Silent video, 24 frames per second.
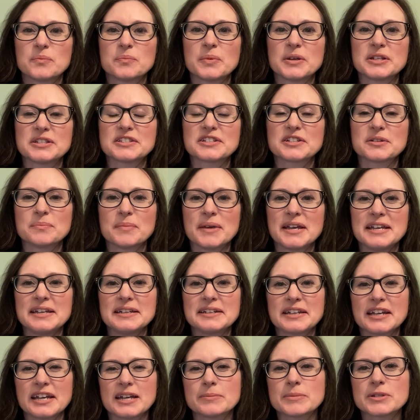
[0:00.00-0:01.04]
but to me,
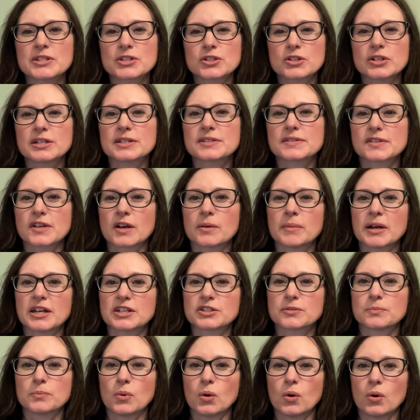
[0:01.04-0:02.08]
chemistry is so
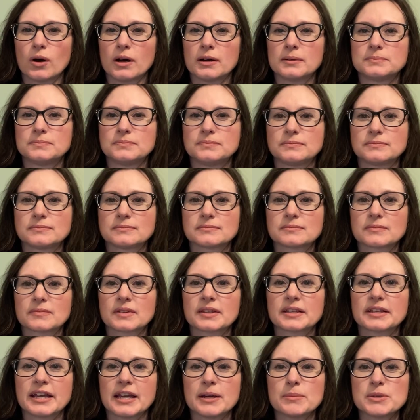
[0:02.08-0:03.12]
much more.
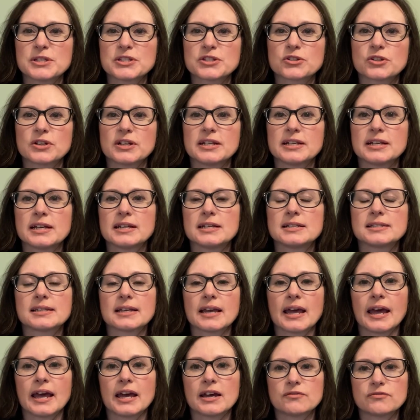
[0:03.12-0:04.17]
Chemistry is
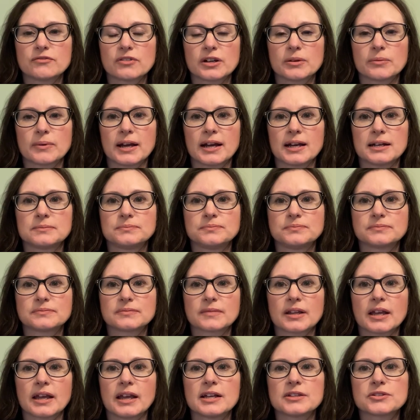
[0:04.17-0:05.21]
everywhere.
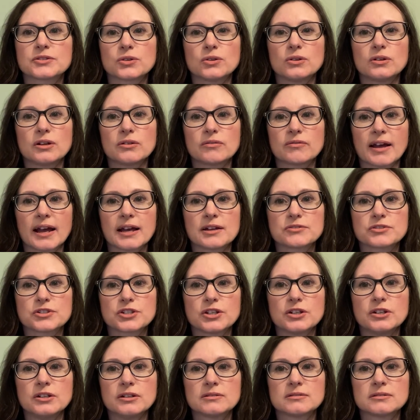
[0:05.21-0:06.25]
It's all around
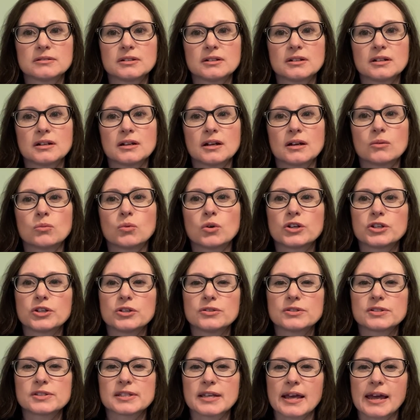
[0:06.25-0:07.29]
you, what you
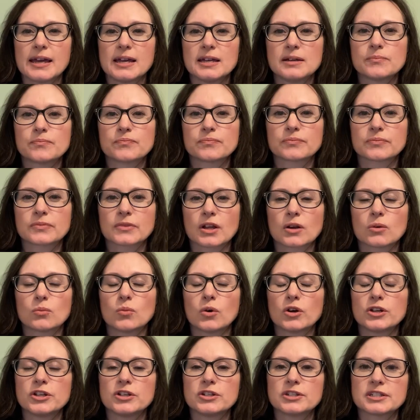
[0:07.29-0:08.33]
see,
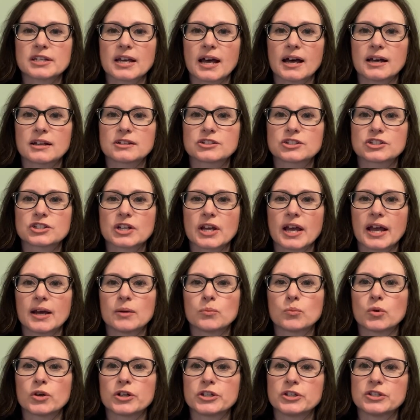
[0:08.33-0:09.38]
what you touch, and
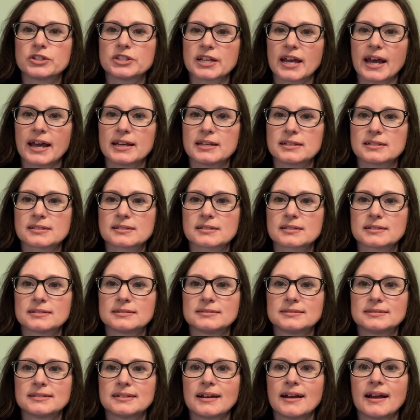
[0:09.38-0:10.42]
what you taste.
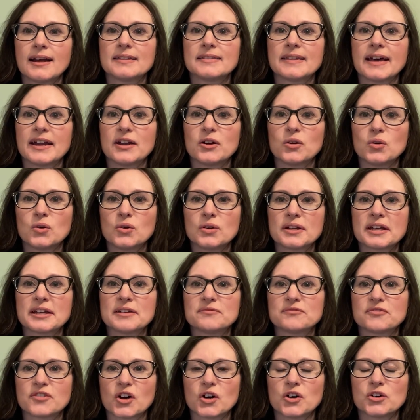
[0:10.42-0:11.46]
They all
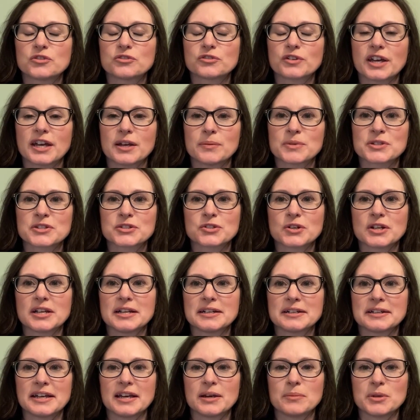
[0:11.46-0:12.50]
involve chemistry
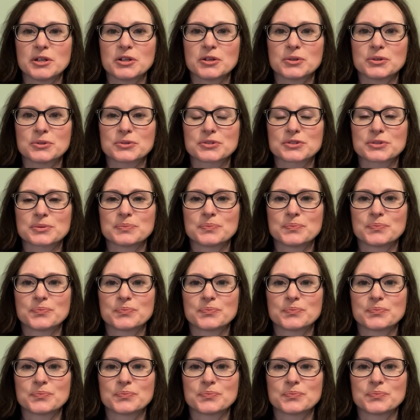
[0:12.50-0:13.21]
and chemicals.